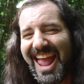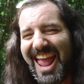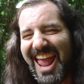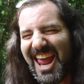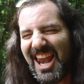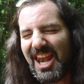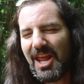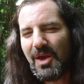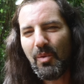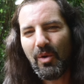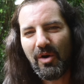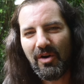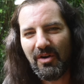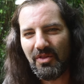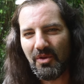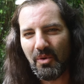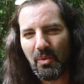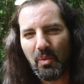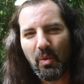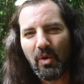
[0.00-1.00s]
anywhere
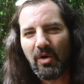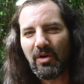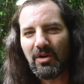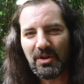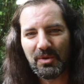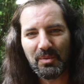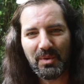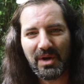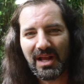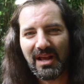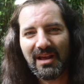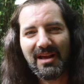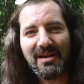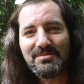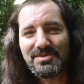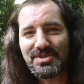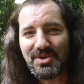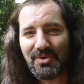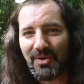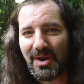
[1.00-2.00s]
in the world when it
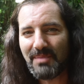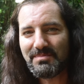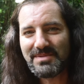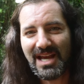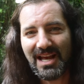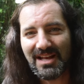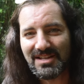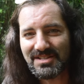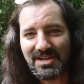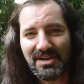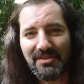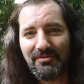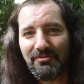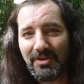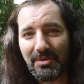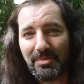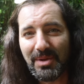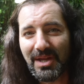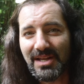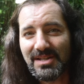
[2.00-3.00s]
comes to reptiles and
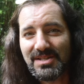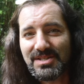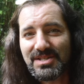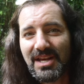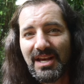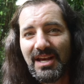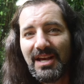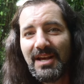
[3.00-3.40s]
amphibians.